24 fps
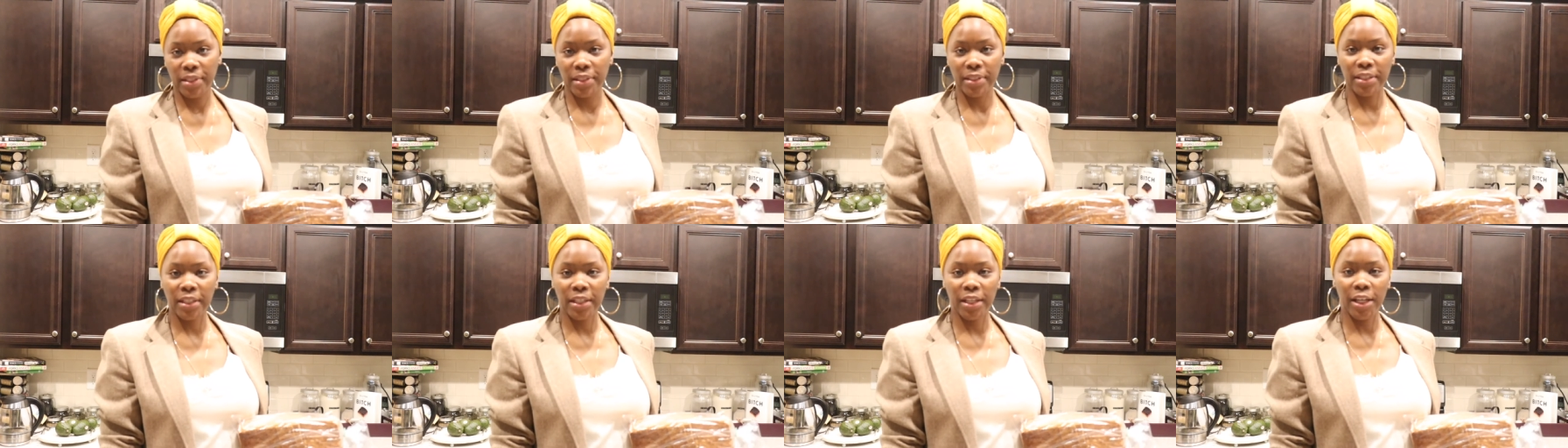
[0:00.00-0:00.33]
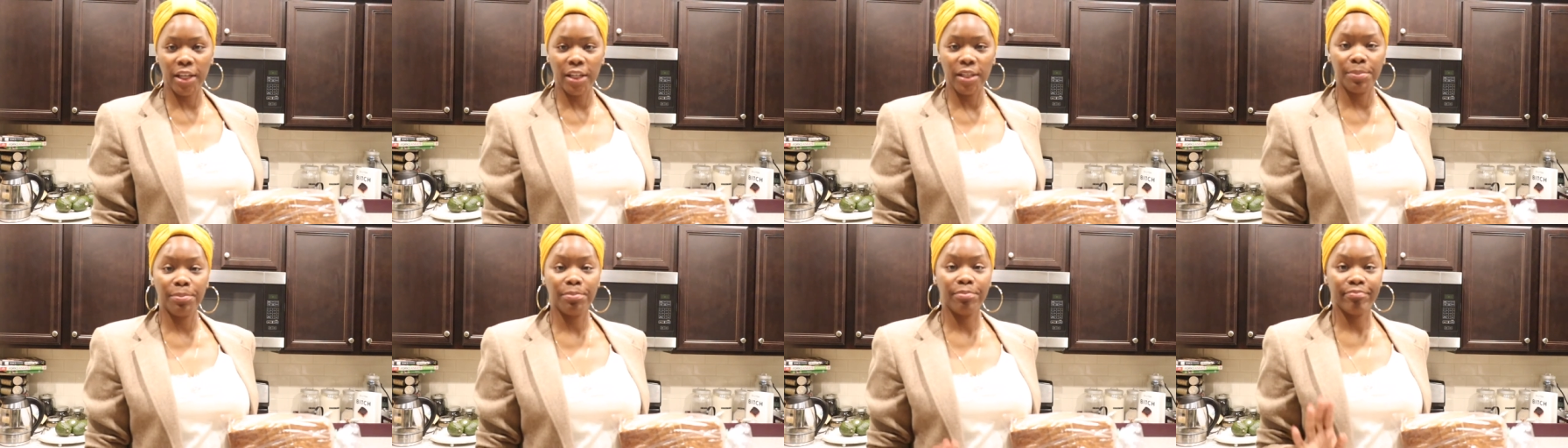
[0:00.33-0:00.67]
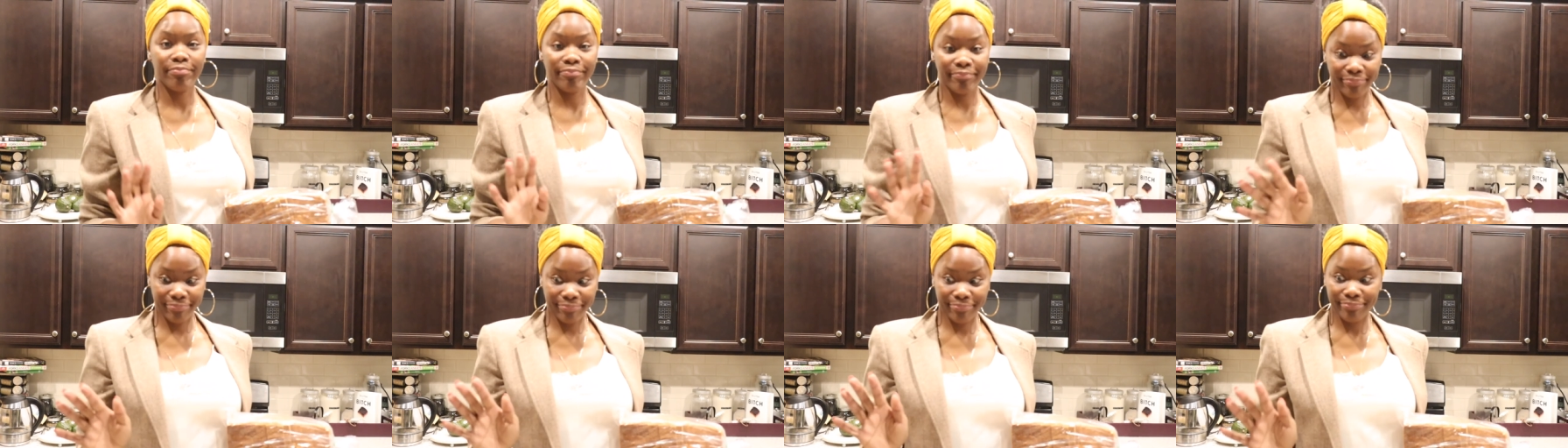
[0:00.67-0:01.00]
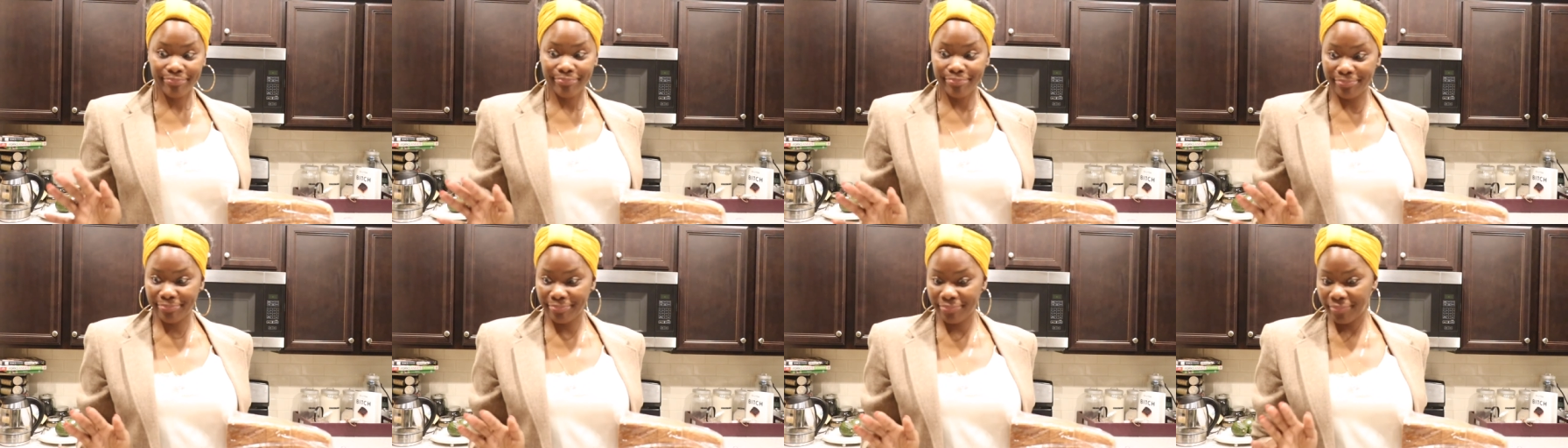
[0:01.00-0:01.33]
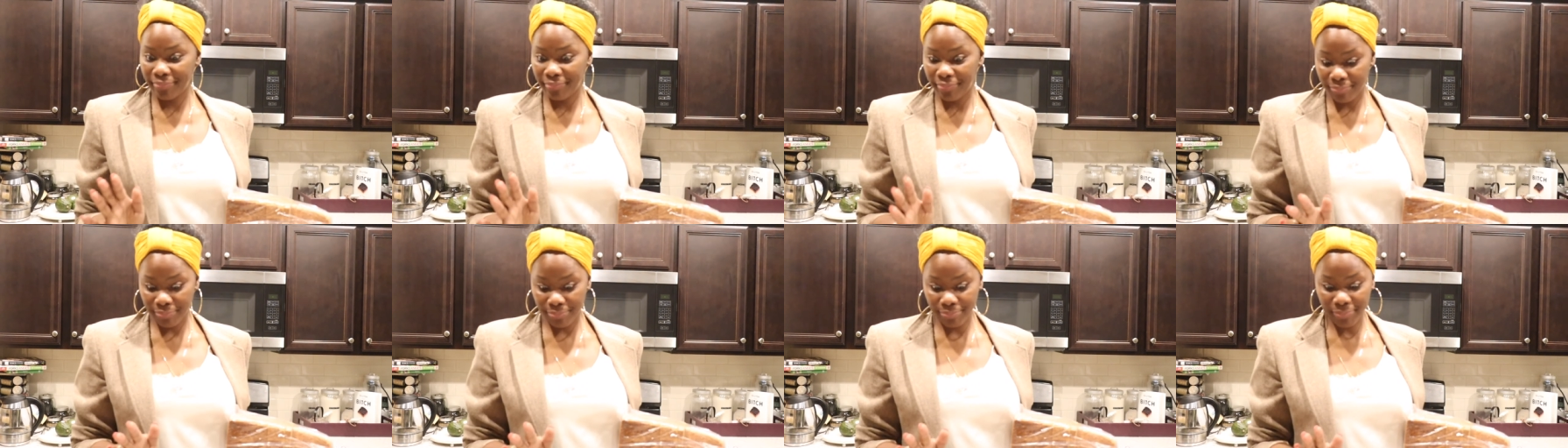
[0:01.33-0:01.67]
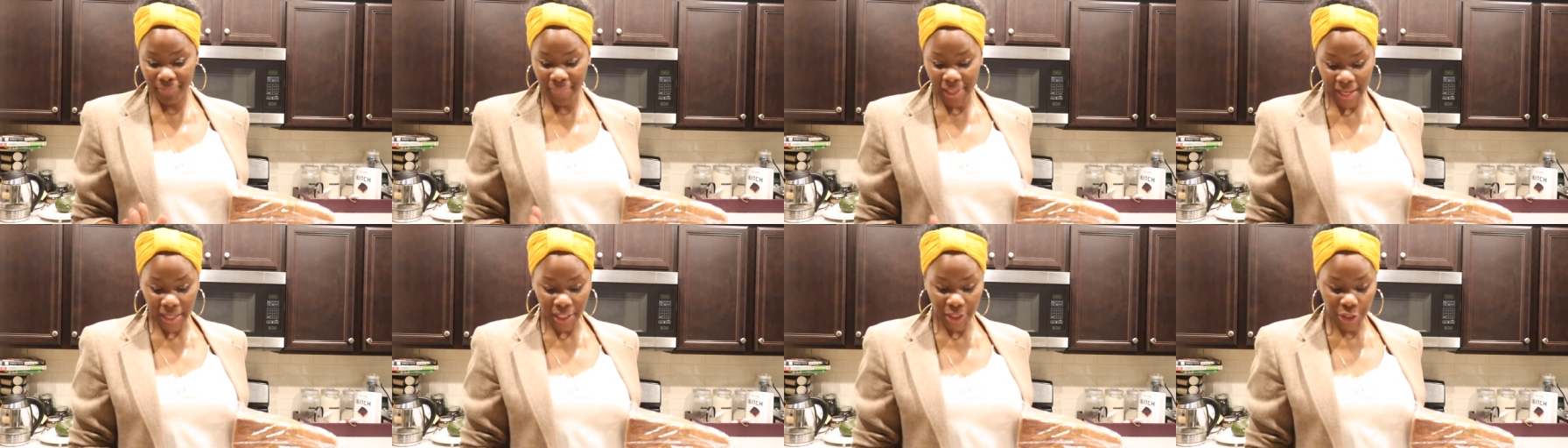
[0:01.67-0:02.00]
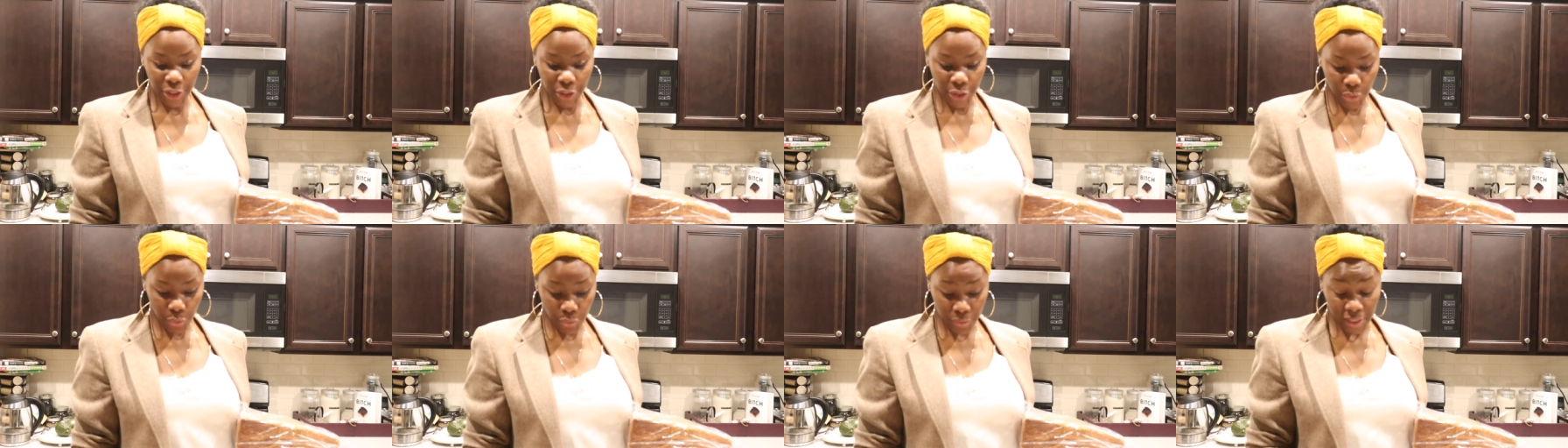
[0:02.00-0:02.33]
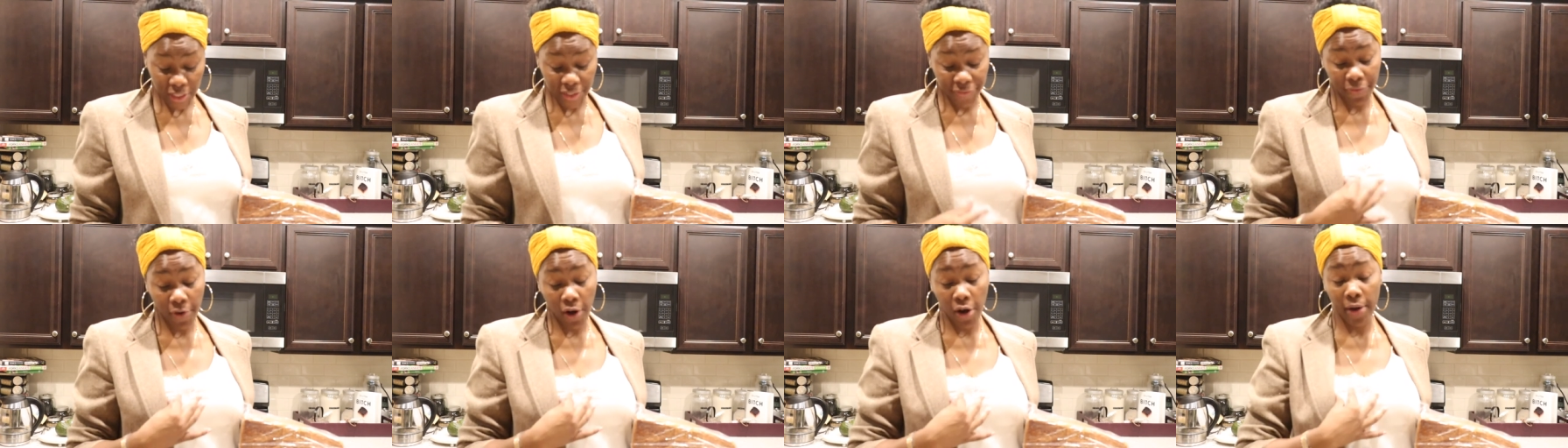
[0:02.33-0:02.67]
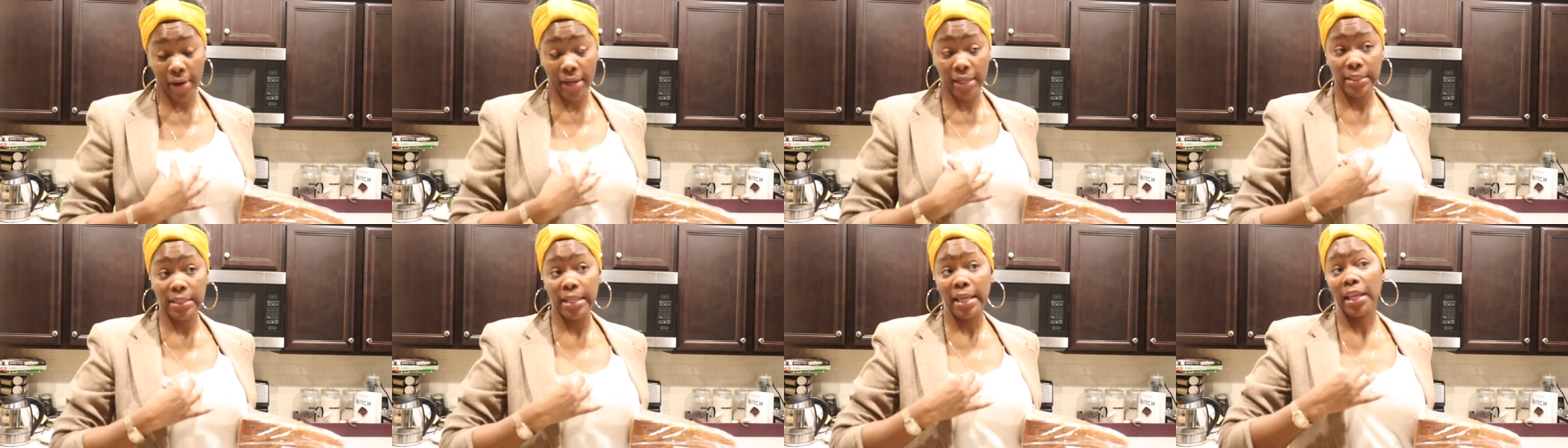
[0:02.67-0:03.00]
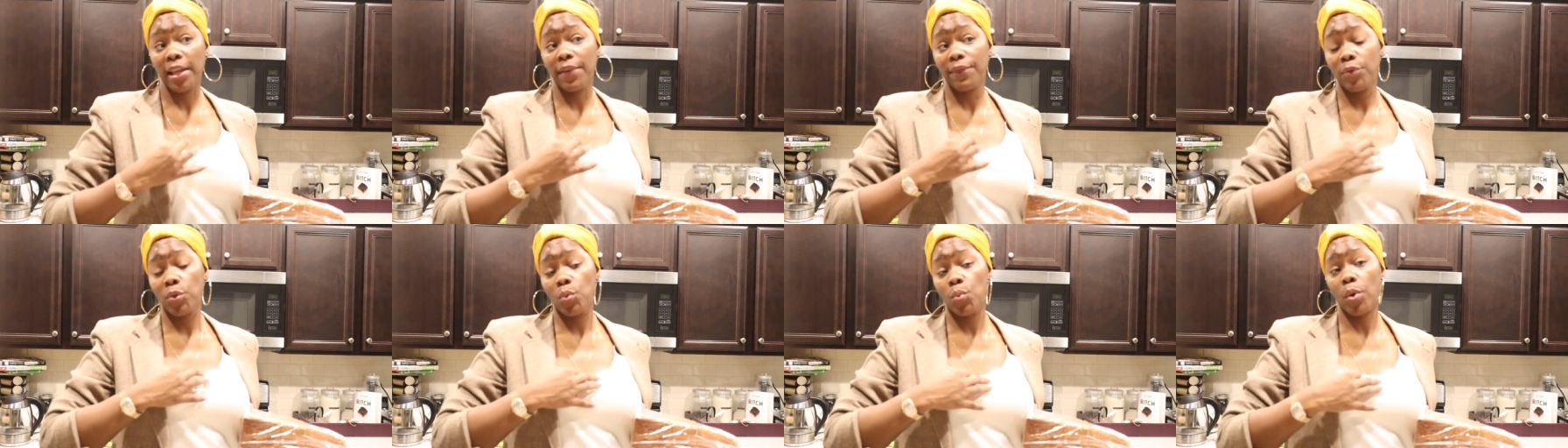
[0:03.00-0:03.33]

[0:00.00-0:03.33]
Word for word: It's a good thing to use as far as like if